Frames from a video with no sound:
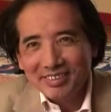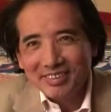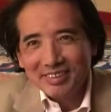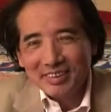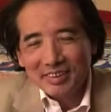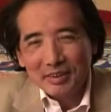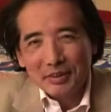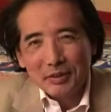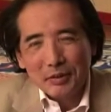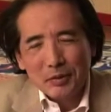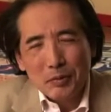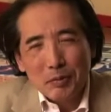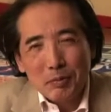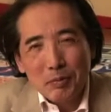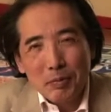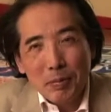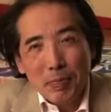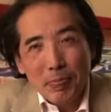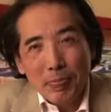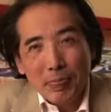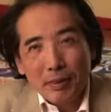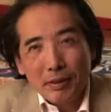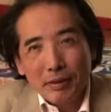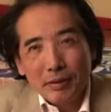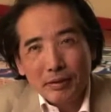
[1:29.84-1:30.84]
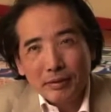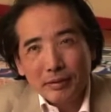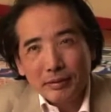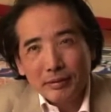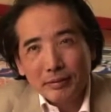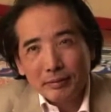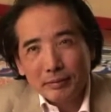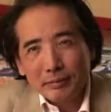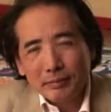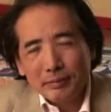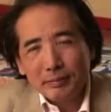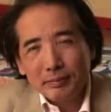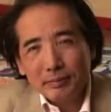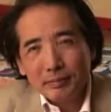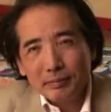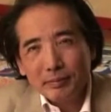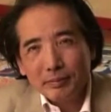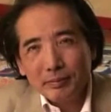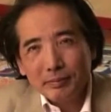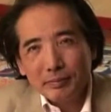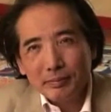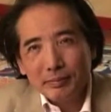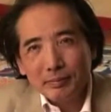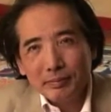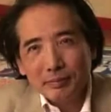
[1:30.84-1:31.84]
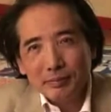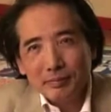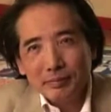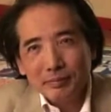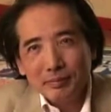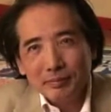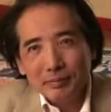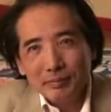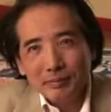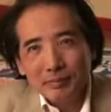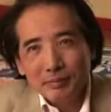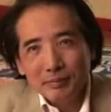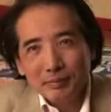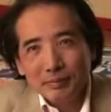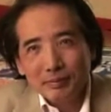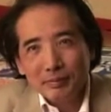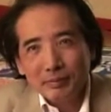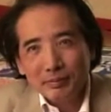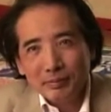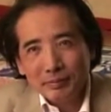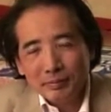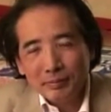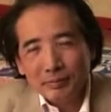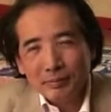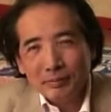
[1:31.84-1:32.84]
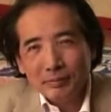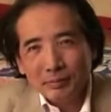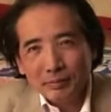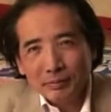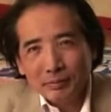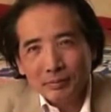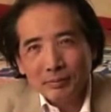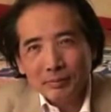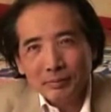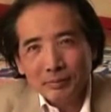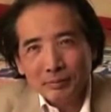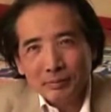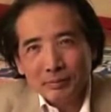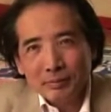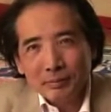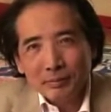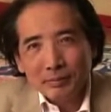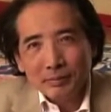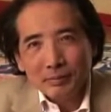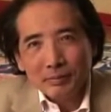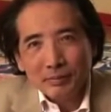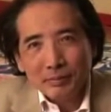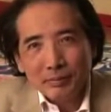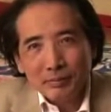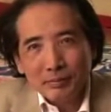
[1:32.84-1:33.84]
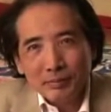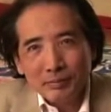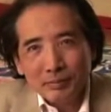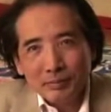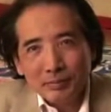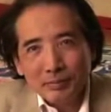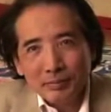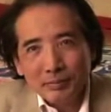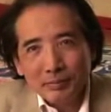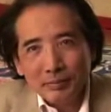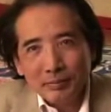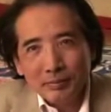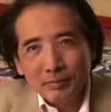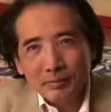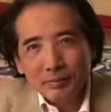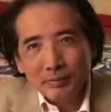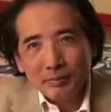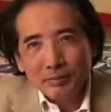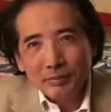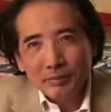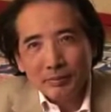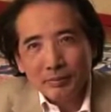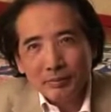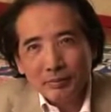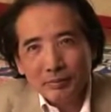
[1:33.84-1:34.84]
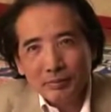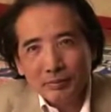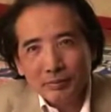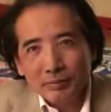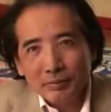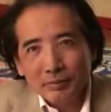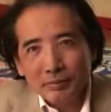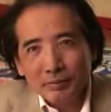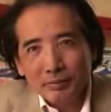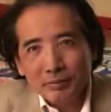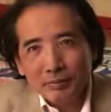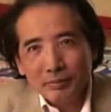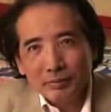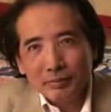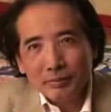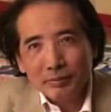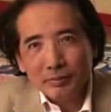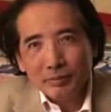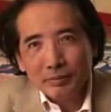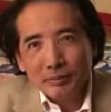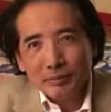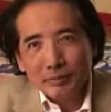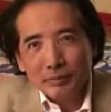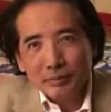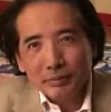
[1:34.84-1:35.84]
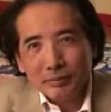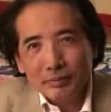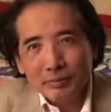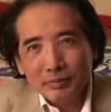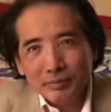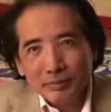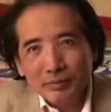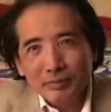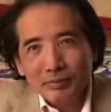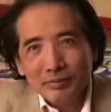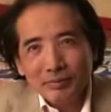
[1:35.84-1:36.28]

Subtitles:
And here you are, sir, a Tulku yourself, wearing a Western jacket.